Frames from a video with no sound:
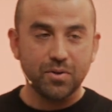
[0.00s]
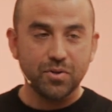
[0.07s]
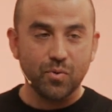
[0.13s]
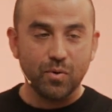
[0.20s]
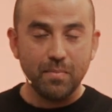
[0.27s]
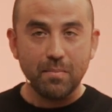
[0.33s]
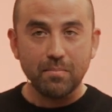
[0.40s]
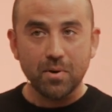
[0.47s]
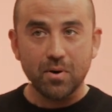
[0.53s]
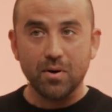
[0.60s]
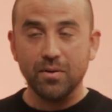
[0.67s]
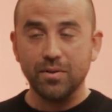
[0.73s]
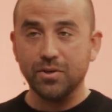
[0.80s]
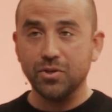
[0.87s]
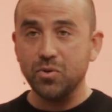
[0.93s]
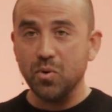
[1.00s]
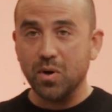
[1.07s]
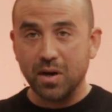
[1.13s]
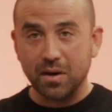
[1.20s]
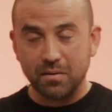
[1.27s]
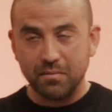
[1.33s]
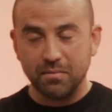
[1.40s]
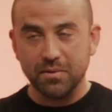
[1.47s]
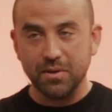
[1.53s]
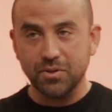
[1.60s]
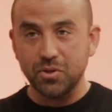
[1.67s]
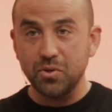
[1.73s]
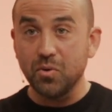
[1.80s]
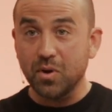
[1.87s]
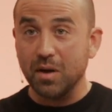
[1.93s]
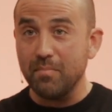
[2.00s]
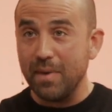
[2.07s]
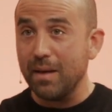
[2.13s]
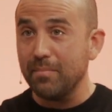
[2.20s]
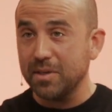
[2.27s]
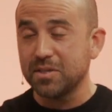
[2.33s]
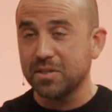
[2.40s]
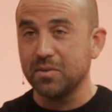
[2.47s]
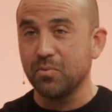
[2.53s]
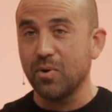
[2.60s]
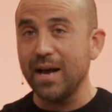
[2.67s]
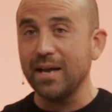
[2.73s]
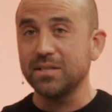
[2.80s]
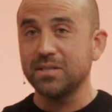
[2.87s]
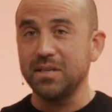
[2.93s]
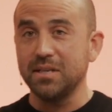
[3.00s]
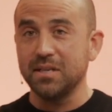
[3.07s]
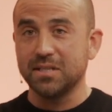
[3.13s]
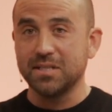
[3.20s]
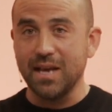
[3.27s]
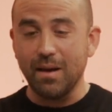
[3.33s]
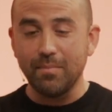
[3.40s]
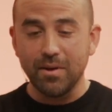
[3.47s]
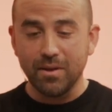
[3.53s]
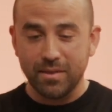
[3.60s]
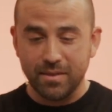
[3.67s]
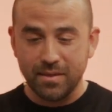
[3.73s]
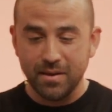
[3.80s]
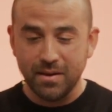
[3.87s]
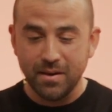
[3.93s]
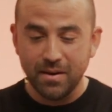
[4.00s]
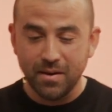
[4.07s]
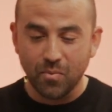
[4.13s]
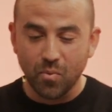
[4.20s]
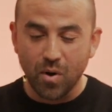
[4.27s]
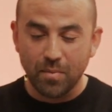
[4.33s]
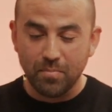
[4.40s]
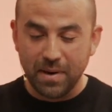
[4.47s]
remember the two commandments to rest in the Sabbath, one